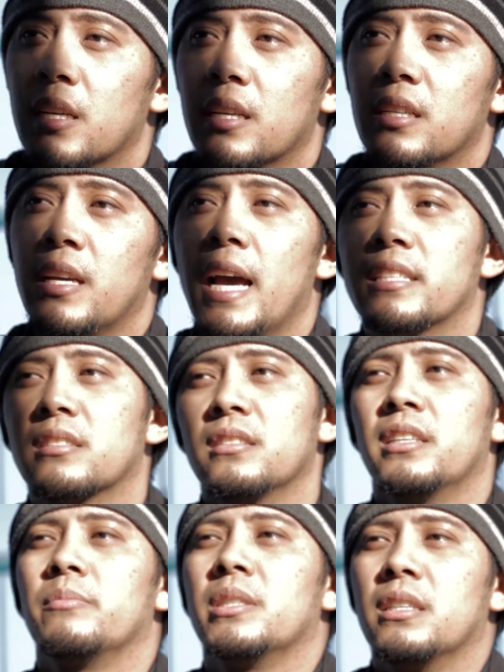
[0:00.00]
it has to
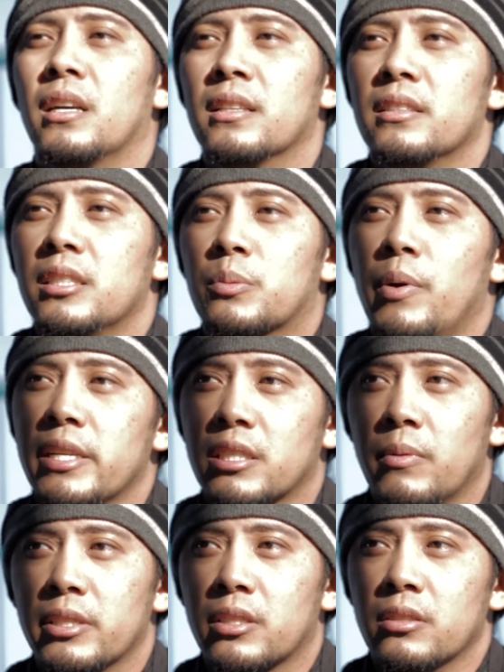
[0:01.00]
let me at least practice
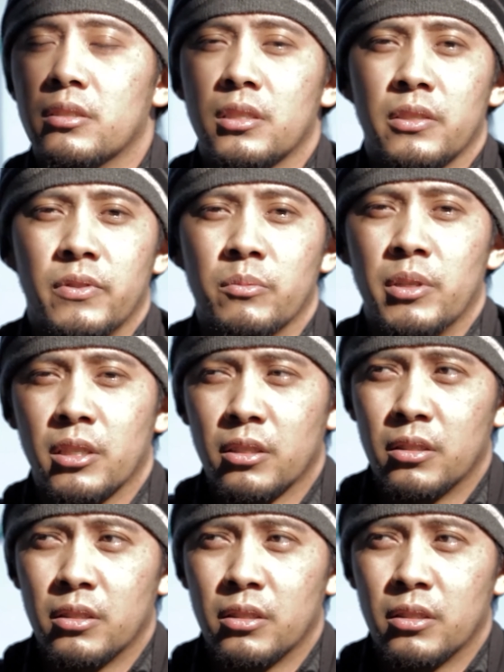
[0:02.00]
my skills as a filmmaker.